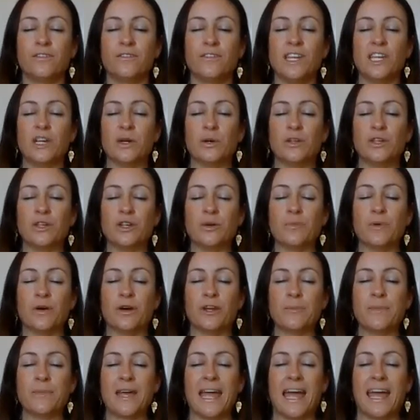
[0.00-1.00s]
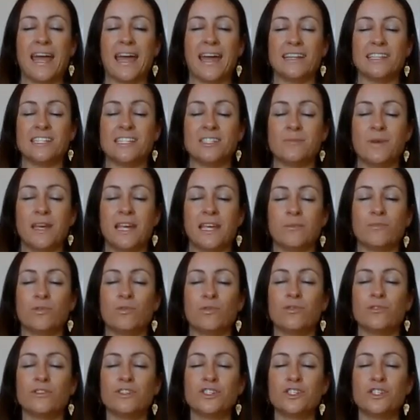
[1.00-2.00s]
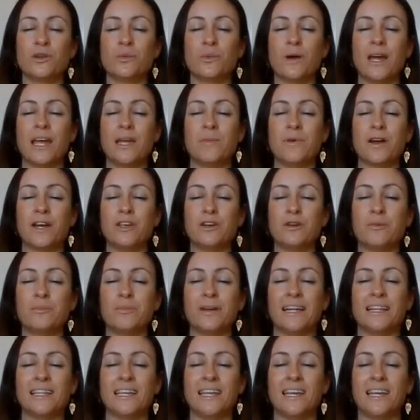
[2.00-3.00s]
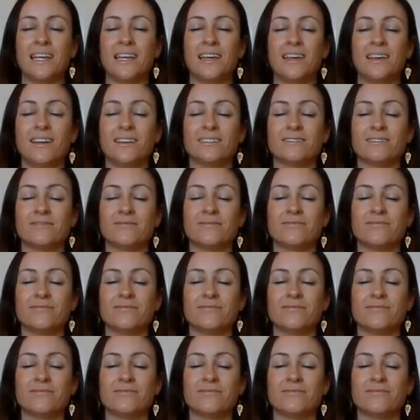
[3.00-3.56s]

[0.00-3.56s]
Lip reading: Feel your bottom hand being pushed away by your belly,